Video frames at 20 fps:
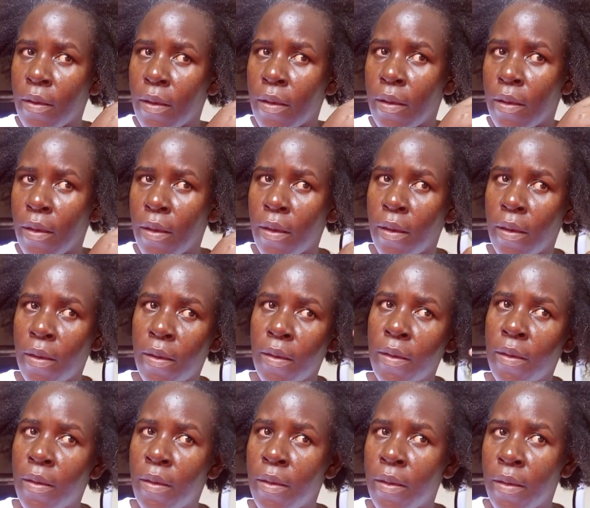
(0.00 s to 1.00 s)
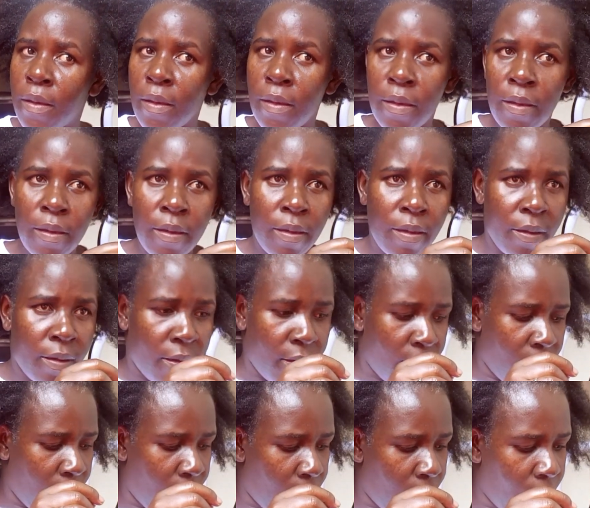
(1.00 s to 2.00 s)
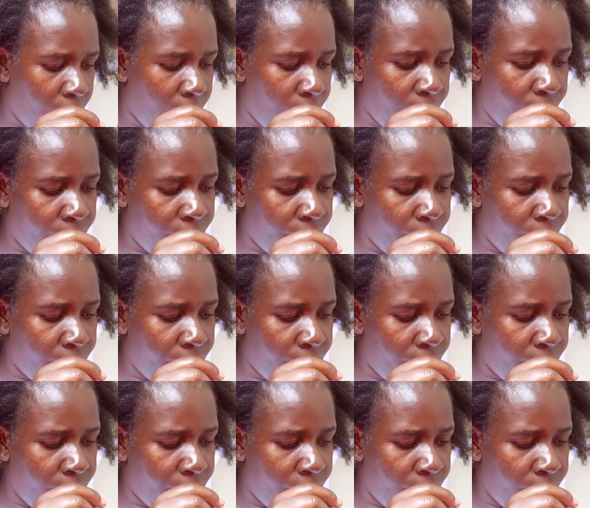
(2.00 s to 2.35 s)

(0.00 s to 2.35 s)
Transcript: hair. Okay.